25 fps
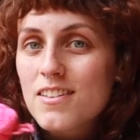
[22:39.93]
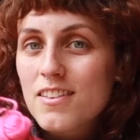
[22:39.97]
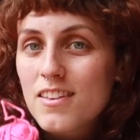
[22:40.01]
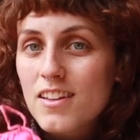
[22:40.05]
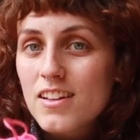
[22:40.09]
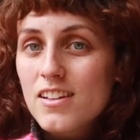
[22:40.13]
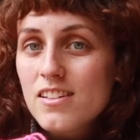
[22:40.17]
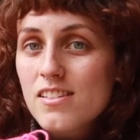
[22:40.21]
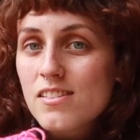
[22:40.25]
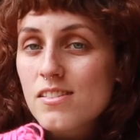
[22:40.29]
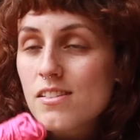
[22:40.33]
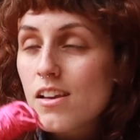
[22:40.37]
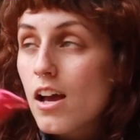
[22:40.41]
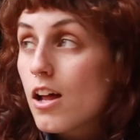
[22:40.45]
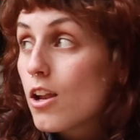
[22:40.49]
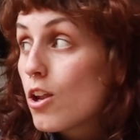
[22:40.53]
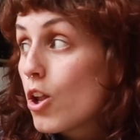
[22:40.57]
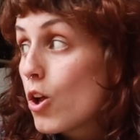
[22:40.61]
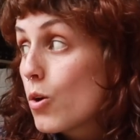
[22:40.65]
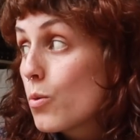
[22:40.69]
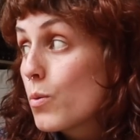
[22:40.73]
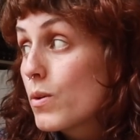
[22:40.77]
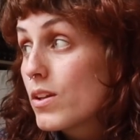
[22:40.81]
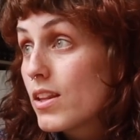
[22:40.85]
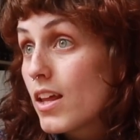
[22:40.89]
This,
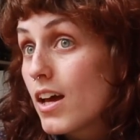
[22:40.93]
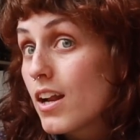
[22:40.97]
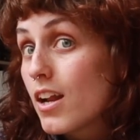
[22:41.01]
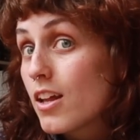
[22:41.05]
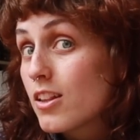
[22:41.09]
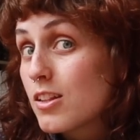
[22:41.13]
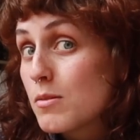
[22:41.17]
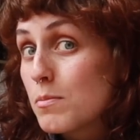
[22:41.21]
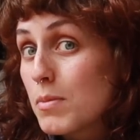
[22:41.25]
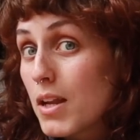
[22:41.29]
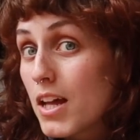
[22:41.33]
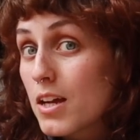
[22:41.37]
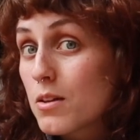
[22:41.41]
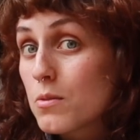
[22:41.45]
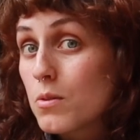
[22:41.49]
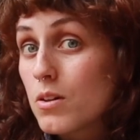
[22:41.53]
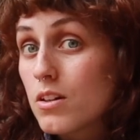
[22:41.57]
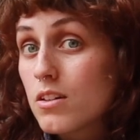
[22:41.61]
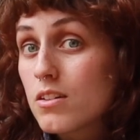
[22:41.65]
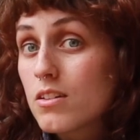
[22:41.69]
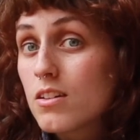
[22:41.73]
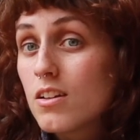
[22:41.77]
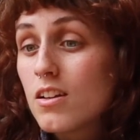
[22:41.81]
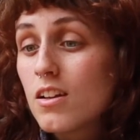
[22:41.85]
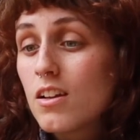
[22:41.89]
along with that other black
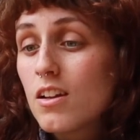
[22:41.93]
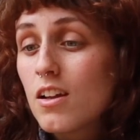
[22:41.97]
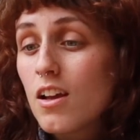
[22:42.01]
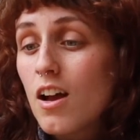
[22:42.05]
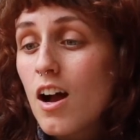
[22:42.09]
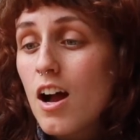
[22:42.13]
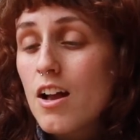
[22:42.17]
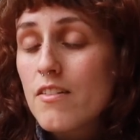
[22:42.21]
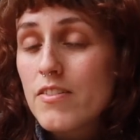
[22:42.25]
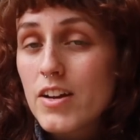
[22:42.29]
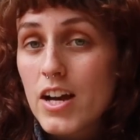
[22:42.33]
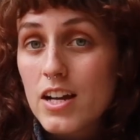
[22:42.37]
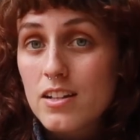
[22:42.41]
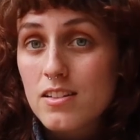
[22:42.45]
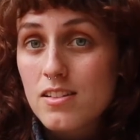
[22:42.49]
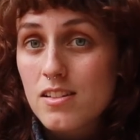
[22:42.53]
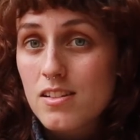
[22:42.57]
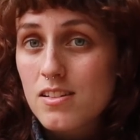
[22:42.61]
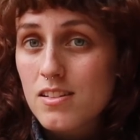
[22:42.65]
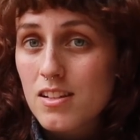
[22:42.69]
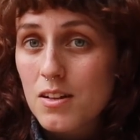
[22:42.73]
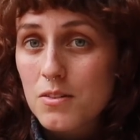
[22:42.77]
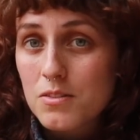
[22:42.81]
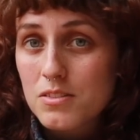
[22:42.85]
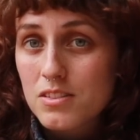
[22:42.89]
one, I've had
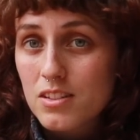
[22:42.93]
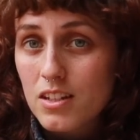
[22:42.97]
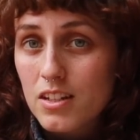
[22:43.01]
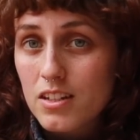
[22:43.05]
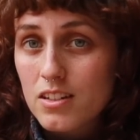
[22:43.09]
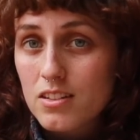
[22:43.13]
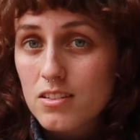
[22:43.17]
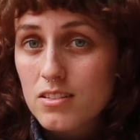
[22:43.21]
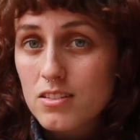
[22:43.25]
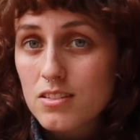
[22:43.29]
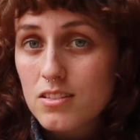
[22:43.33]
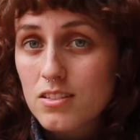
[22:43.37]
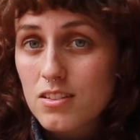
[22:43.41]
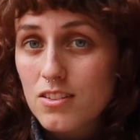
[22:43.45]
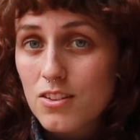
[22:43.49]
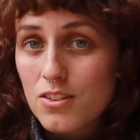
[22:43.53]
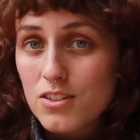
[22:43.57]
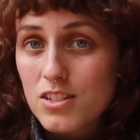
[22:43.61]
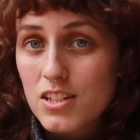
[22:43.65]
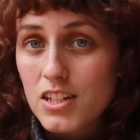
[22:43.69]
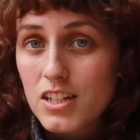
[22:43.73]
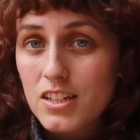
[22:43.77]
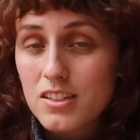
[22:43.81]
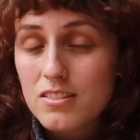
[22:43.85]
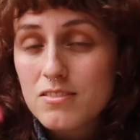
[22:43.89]
since I was like
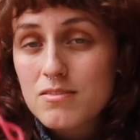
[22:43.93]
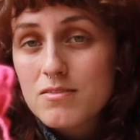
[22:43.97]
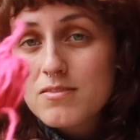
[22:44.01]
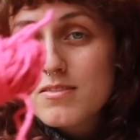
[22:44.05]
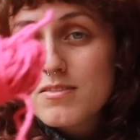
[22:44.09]
13.